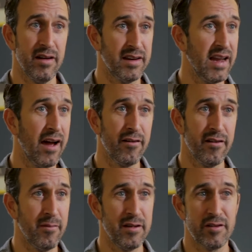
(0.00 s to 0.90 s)
and a downer.
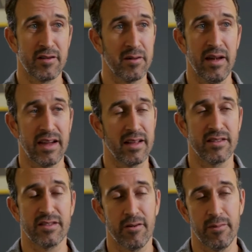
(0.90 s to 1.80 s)
I mean, you can make it in
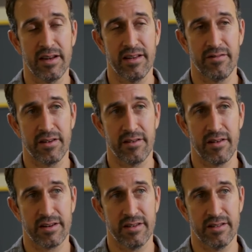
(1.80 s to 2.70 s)
so many different
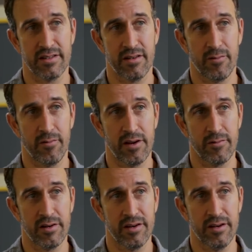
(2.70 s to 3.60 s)
directions on what you
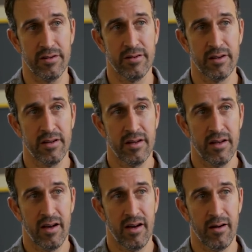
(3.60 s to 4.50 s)
want to do.
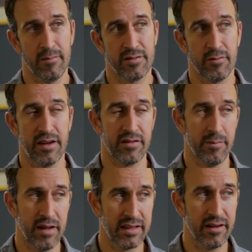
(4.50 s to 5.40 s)
So we have to
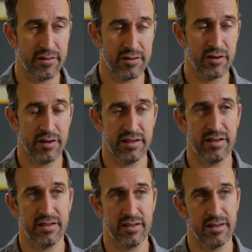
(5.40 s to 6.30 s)
make those
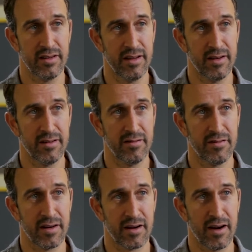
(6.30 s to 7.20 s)
choices and
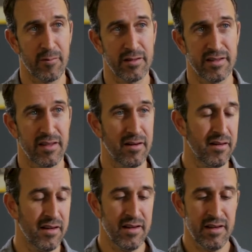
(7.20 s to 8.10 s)
figure out
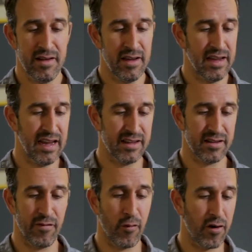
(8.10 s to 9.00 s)
he has a
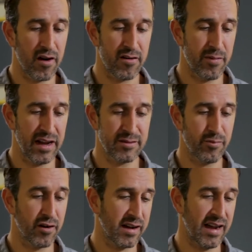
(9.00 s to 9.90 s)
400-page
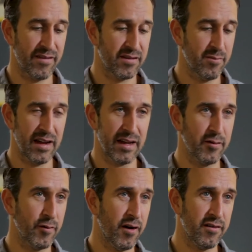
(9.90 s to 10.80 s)
book I have to make into
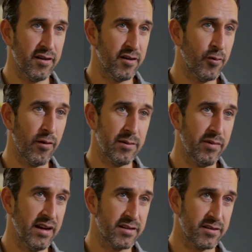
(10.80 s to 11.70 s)
a
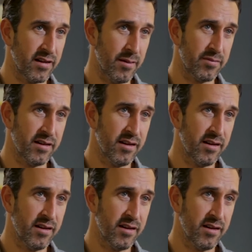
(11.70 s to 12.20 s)
120-page script